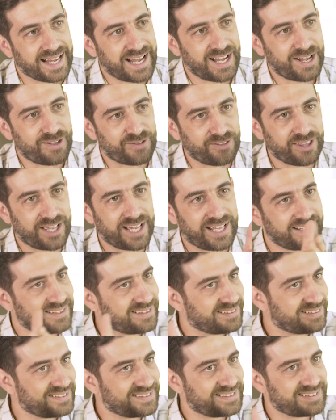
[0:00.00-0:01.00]
how that,
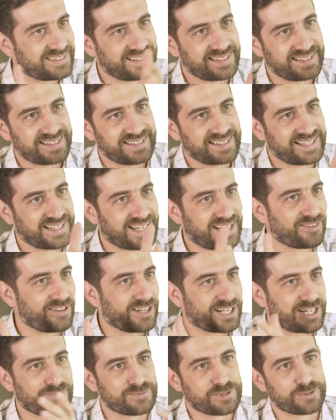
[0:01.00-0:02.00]
how
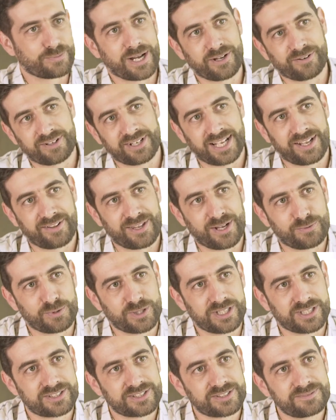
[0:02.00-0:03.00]
that comes about, and how that
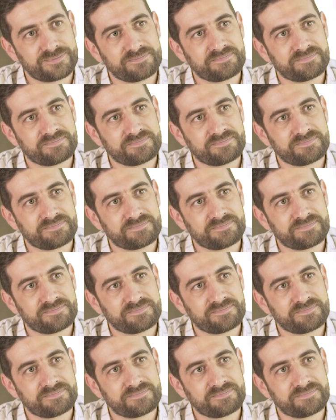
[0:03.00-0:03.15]
works.